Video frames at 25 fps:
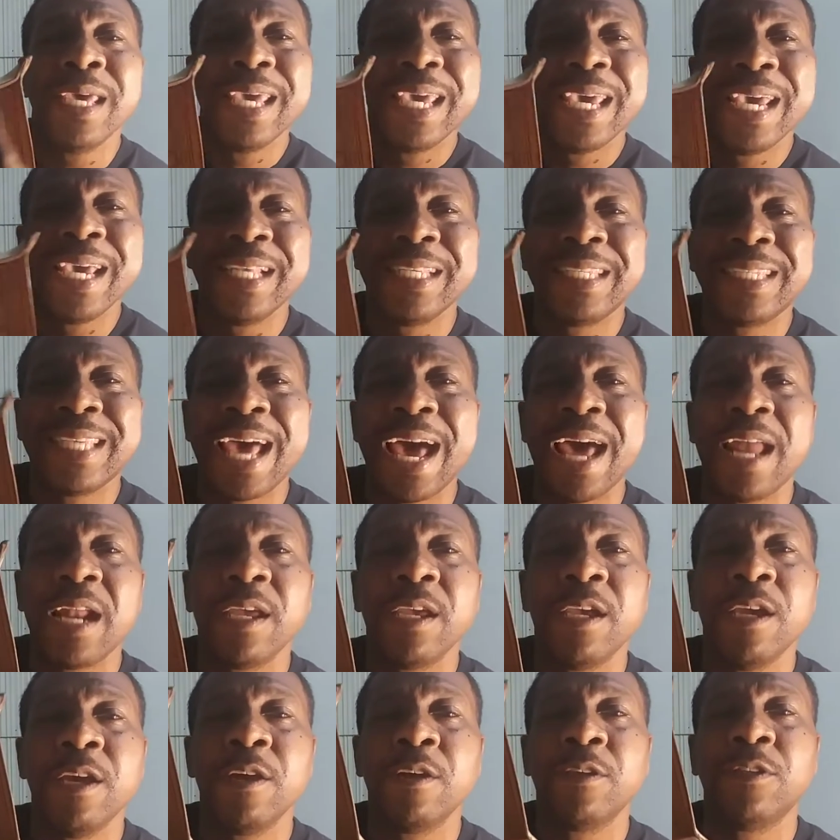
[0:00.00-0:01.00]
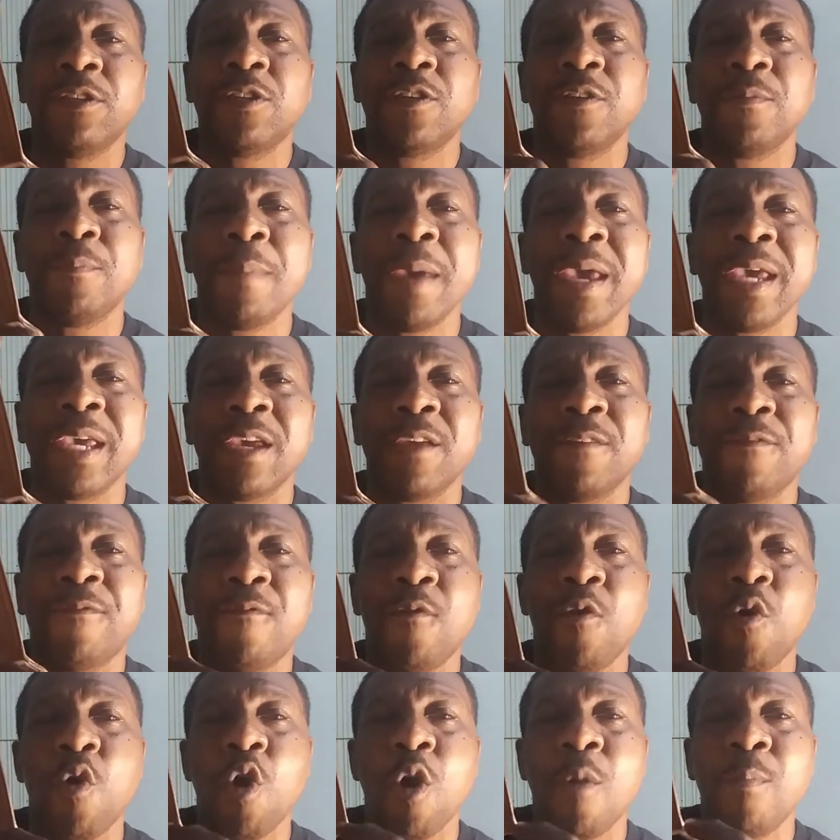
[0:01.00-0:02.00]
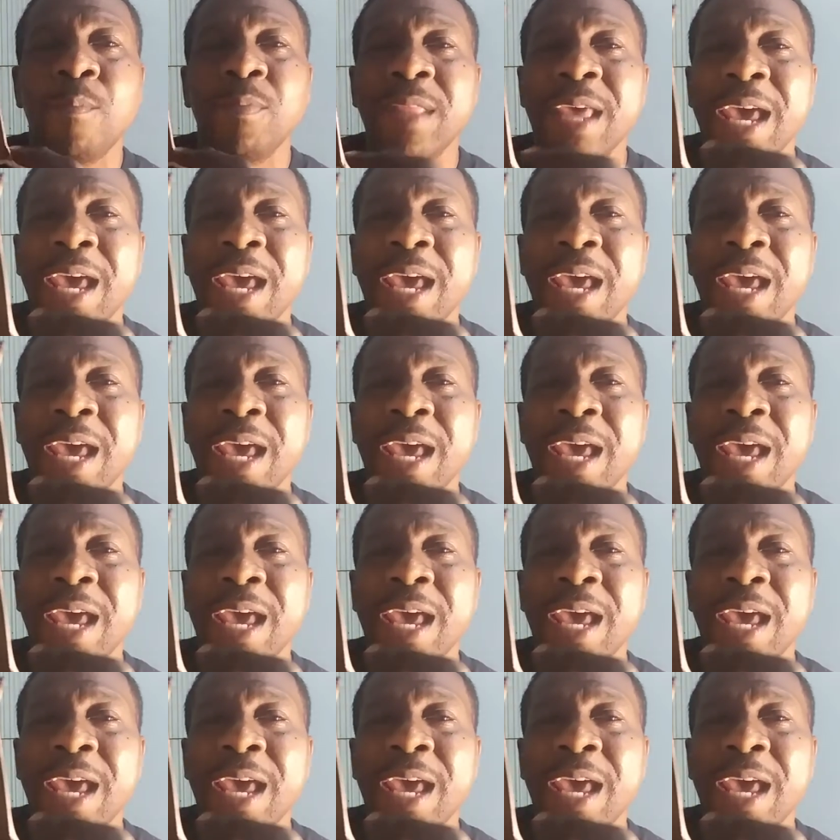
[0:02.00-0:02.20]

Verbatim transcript: inside of here to make it form